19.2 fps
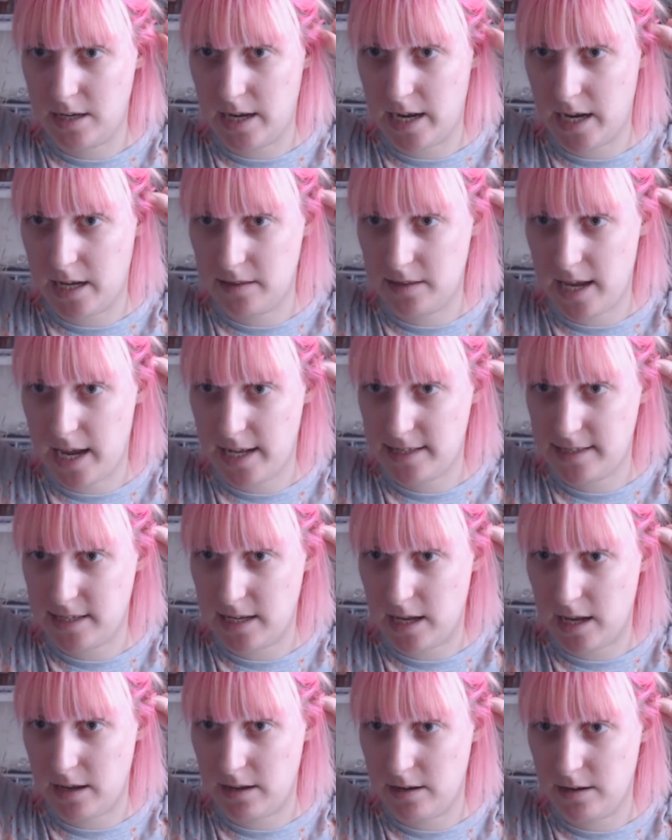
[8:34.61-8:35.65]
and the
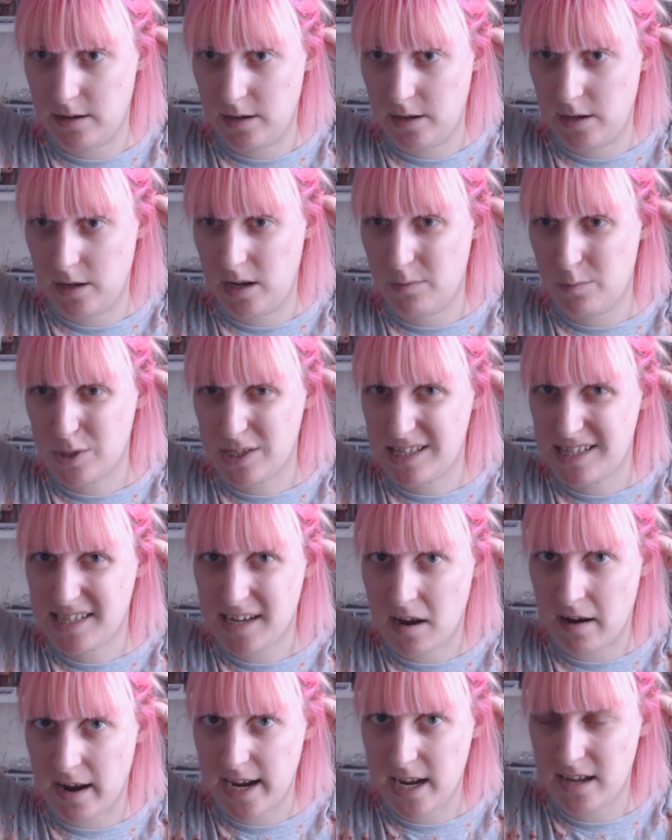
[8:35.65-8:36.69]
headset, it wasn't
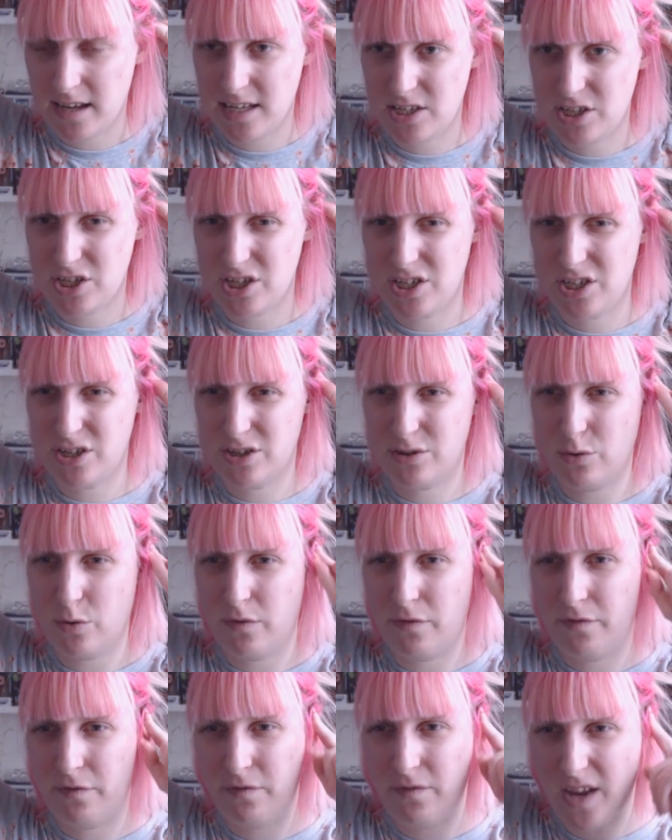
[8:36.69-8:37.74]
tight, it's just you sort
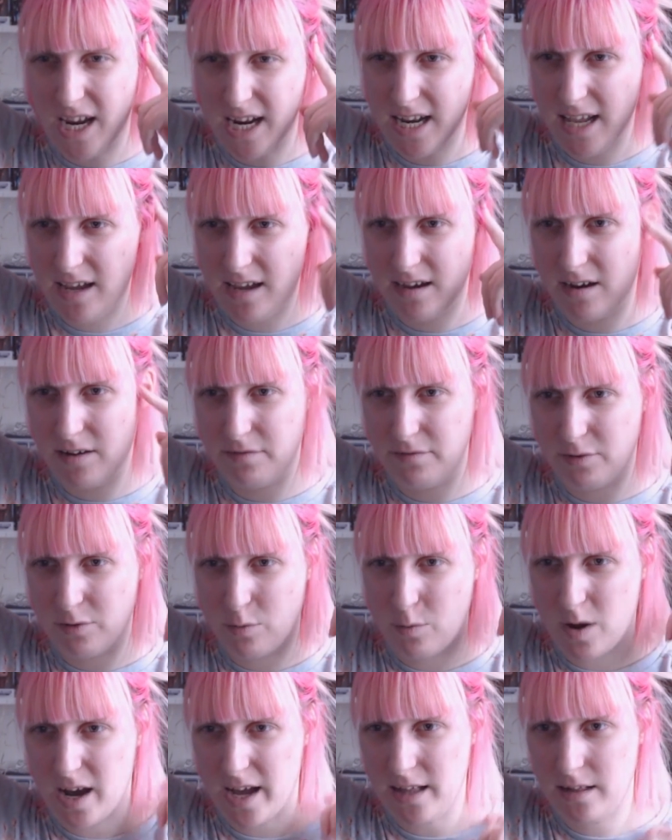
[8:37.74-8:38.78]
of feel it after a
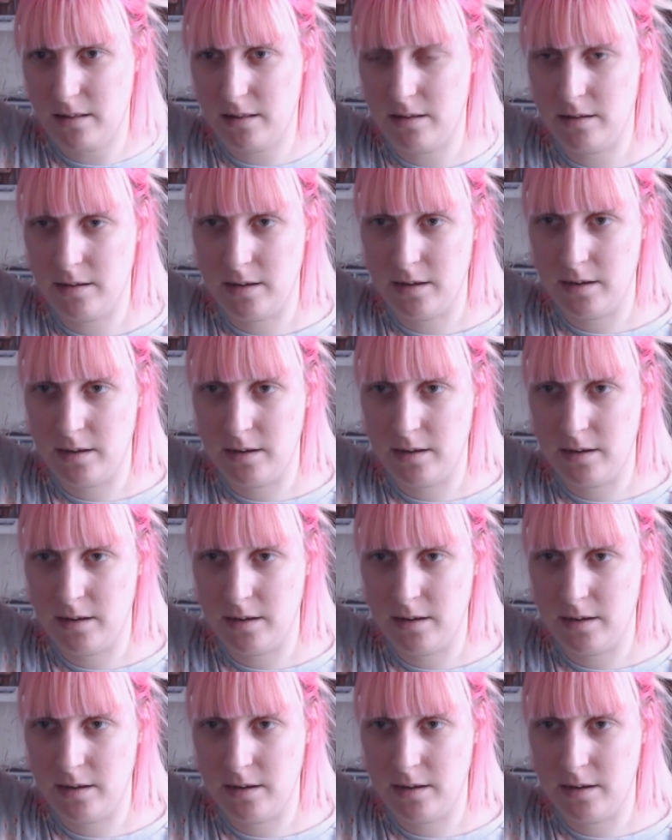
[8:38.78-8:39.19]
while.